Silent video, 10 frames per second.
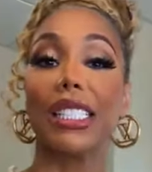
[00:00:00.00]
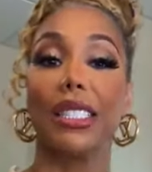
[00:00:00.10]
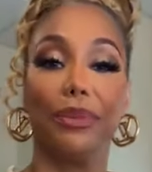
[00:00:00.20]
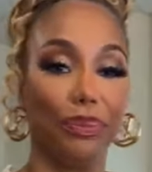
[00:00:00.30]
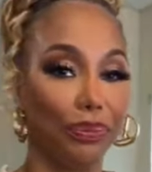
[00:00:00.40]
and
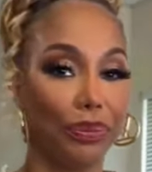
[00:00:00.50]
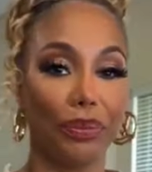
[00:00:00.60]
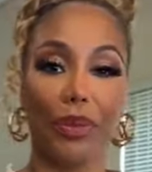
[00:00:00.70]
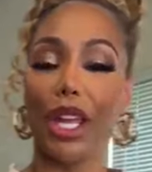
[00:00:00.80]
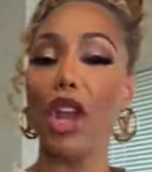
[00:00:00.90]
it wasn't
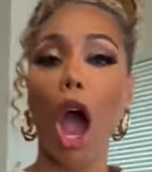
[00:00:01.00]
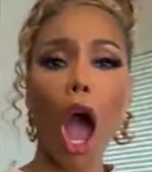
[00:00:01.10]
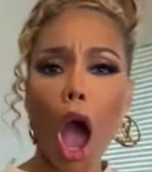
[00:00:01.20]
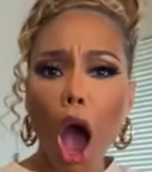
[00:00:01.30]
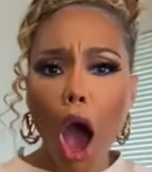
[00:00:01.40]
ugly.
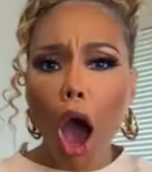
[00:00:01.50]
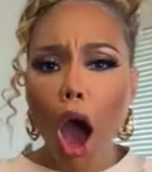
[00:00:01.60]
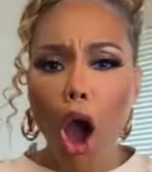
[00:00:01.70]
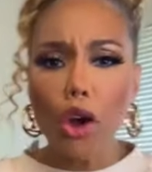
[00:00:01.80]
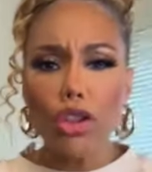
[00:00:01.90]
No,
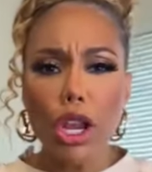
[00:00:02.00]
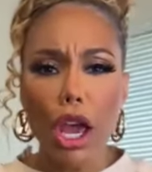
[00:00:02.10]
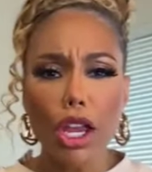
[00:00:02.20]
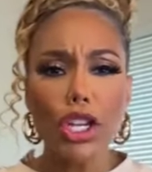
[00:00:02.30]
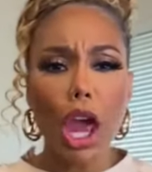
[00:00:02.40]
it
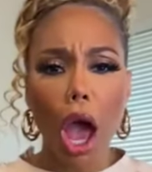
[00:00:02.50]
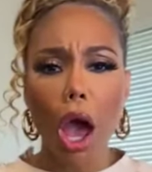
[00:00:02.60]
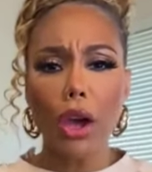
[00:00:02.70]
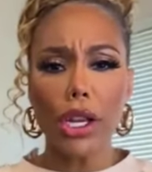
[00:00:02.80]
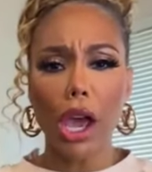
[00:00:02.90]
wasn't ugly.
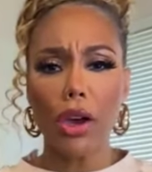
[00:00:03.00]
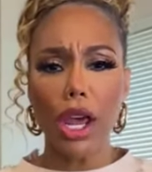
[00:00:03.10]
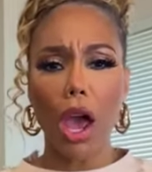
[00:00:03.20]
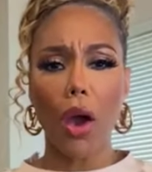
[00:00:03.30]
No, no,